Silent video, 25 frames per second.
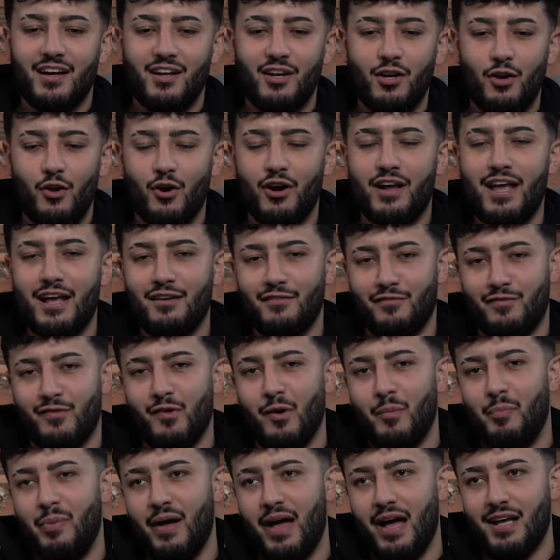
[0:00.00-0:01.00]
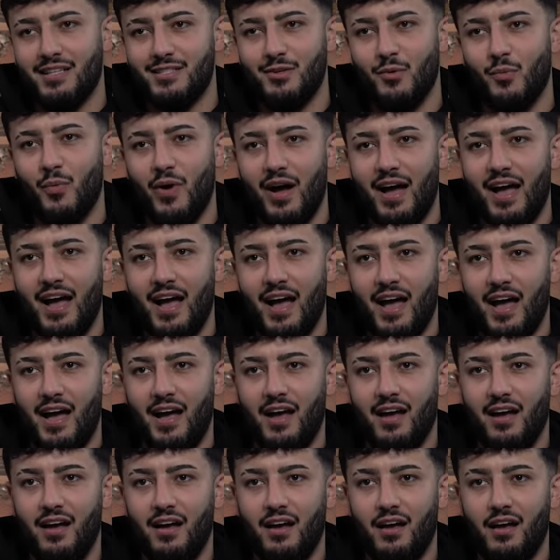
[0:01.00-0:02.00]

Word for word: looking for a pair to wear,